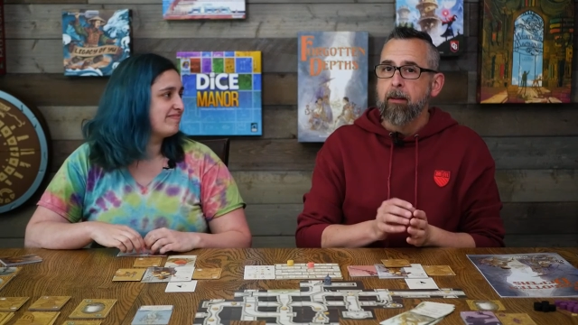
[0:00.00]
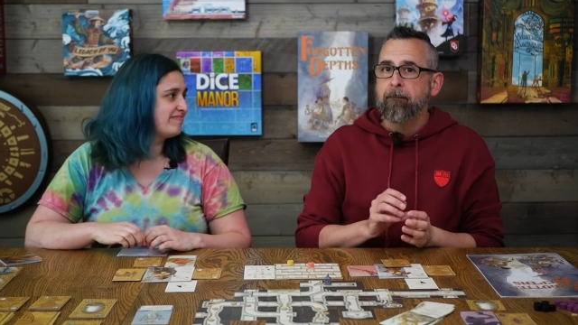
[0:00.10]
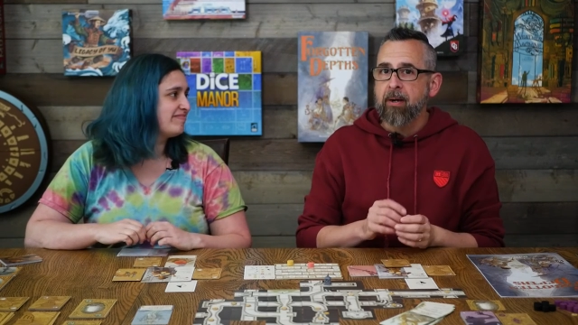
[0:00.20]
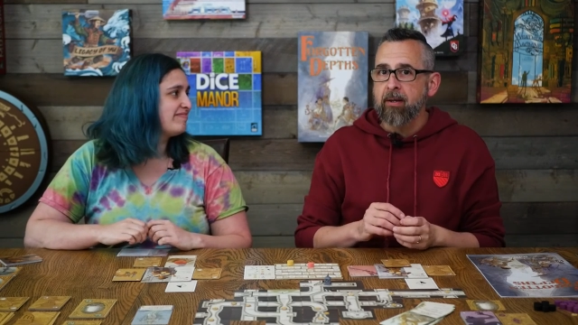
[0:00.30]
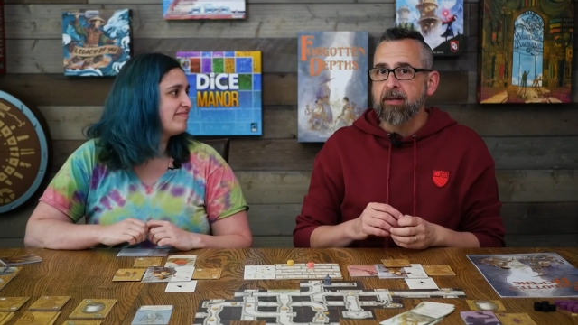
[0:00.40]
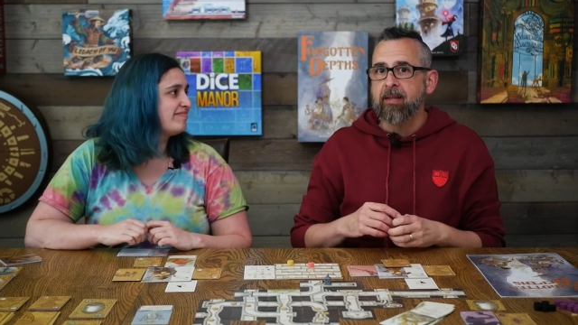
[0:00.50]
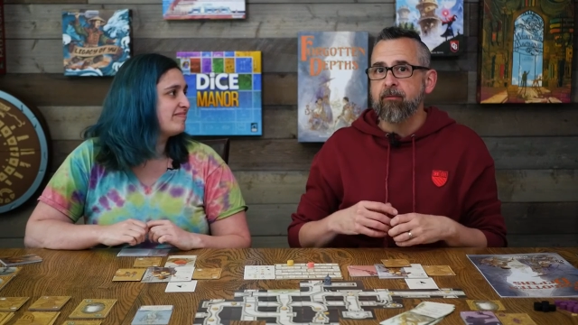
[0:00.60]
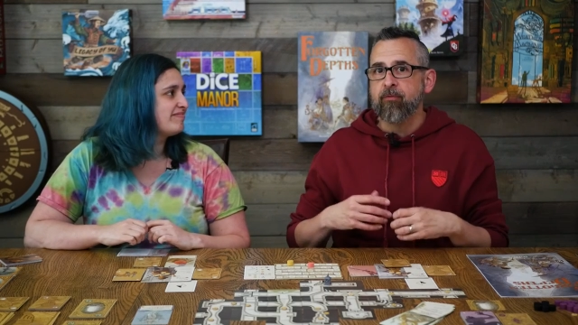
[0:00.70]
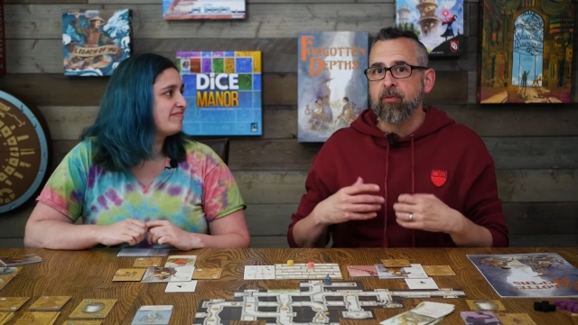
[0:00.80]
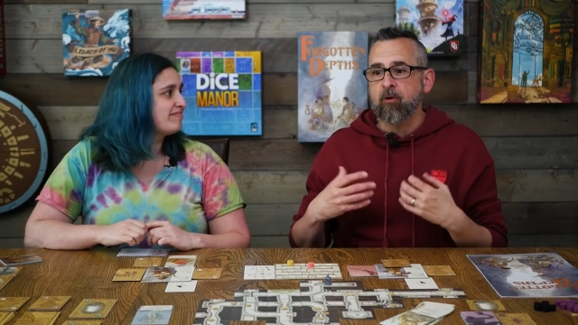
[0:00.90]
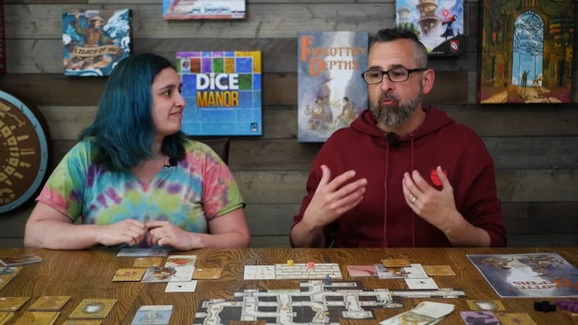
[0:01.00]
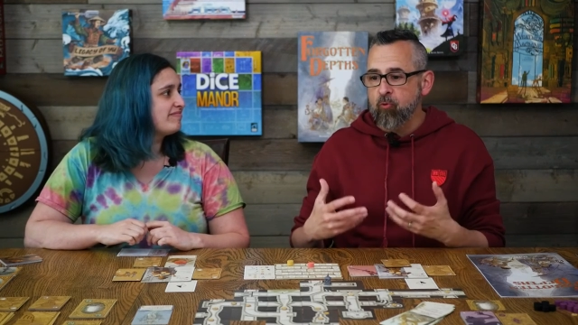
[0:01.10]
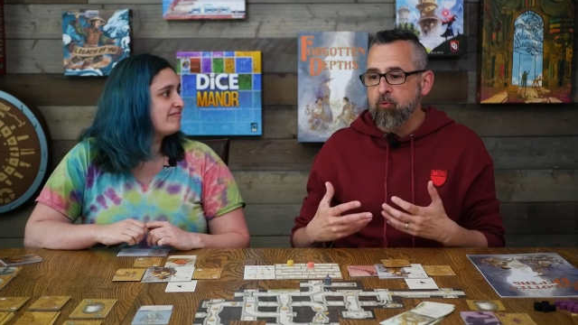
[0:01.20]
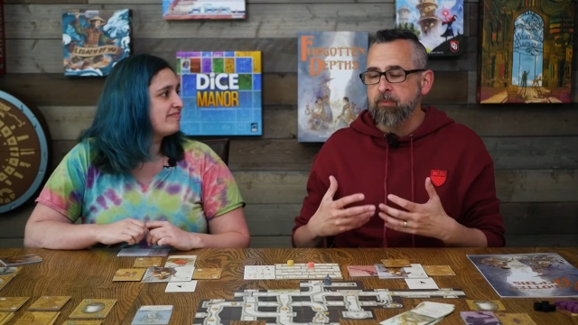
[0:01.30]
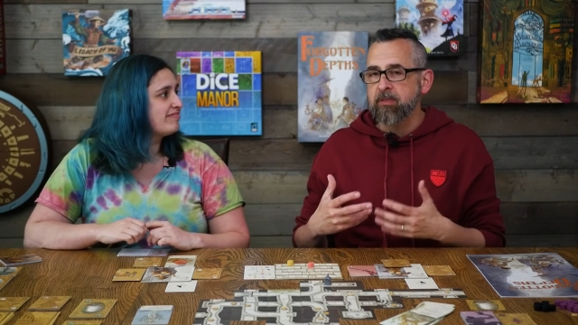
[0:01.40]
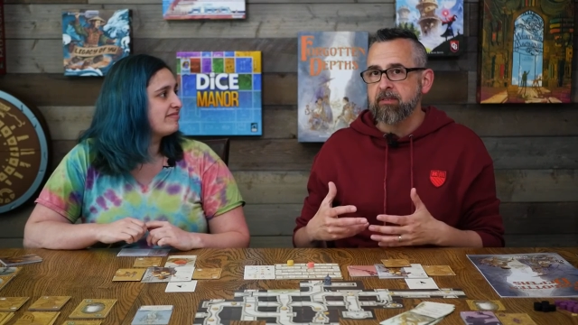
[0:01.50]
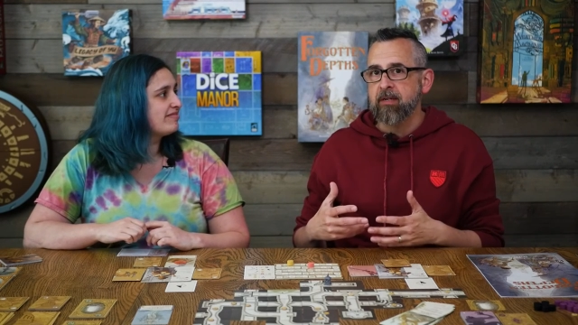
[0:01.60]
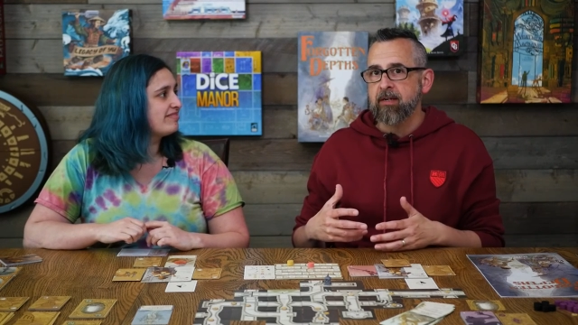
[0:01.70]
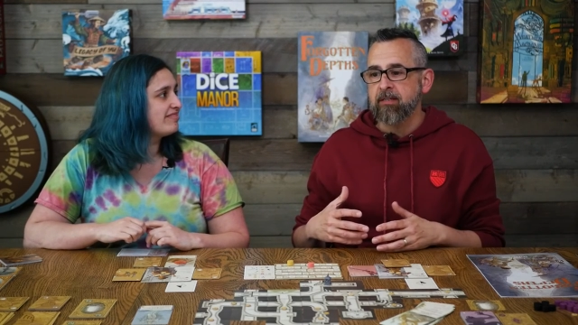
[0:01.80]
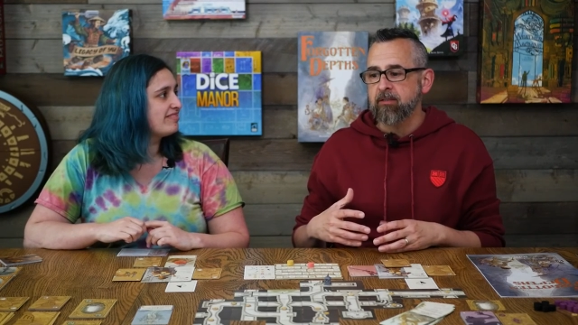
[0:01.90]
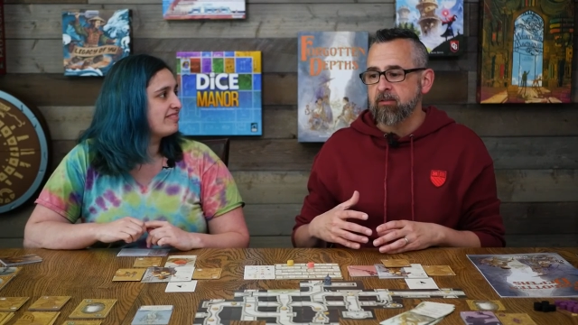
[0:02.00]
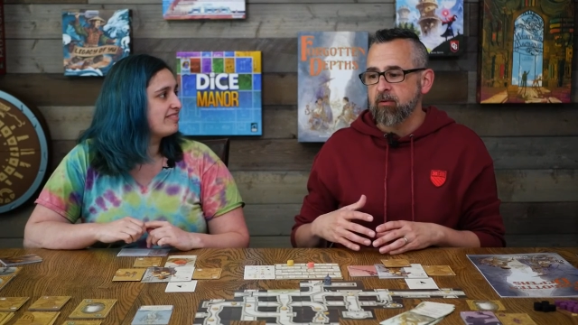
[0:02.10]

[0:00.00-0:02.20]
Speaker 1: But if the group decides